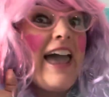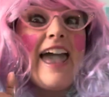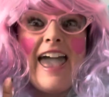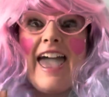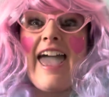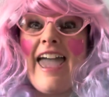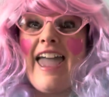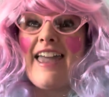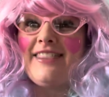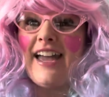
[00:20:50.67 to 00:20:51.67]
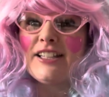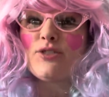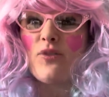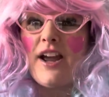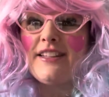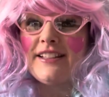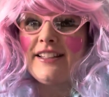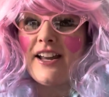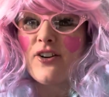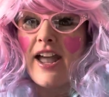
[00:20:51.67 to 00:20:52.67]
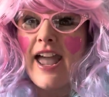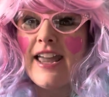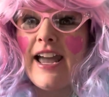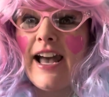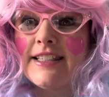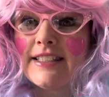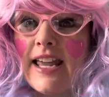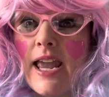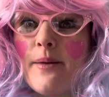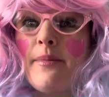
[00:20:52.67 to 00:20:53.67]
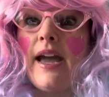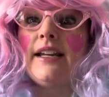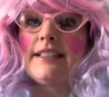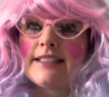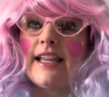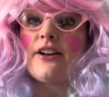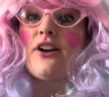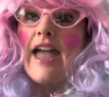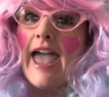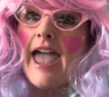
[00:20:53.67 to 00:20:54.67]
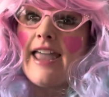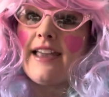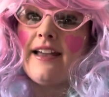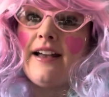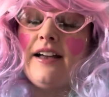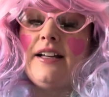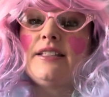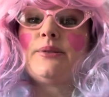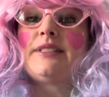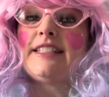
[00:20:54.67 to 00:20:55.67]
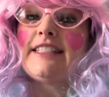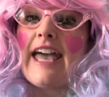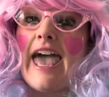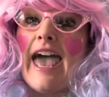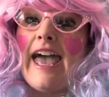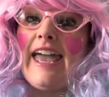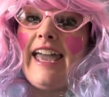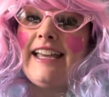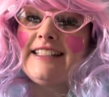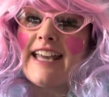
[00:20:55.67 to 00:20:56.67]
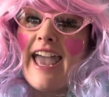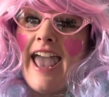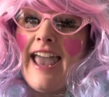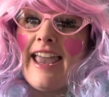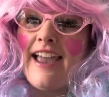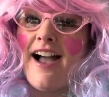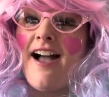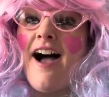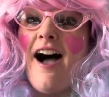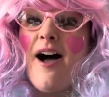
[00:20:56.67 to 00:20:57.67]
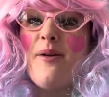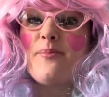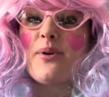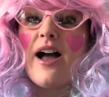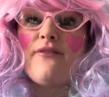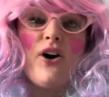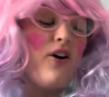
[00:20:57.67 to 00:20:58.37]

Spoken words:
A. That's right. The letter A has a name and it's letter A. So it says A and A. Bravo,